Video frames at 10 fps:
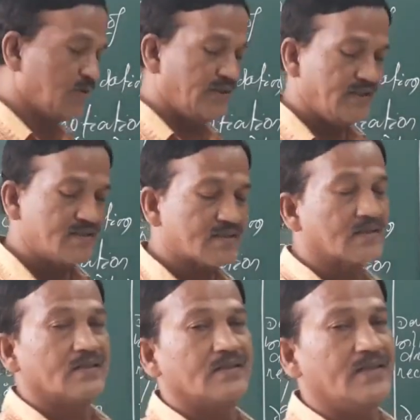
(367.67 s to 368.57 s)
that
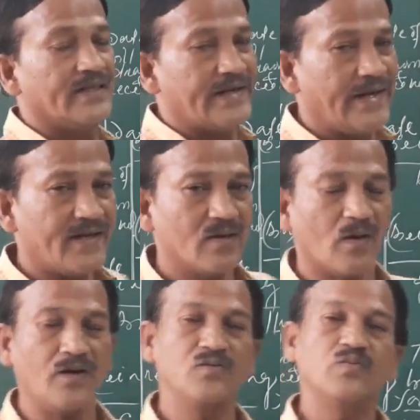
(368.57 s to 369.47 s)
is the date
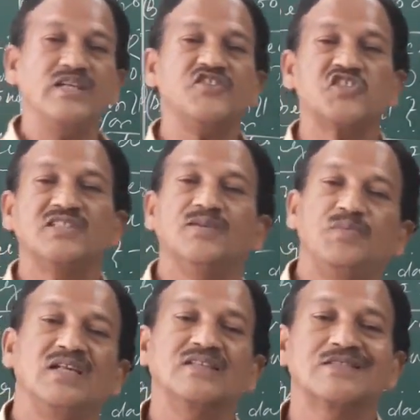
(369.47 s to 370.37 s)
on which the
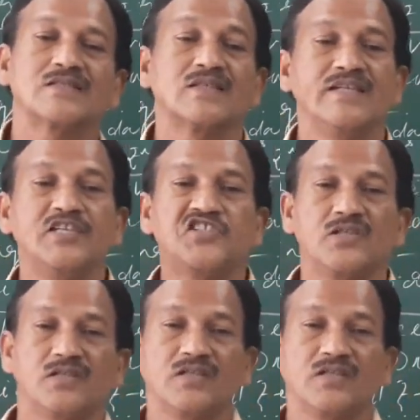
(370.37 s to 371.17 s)
bills is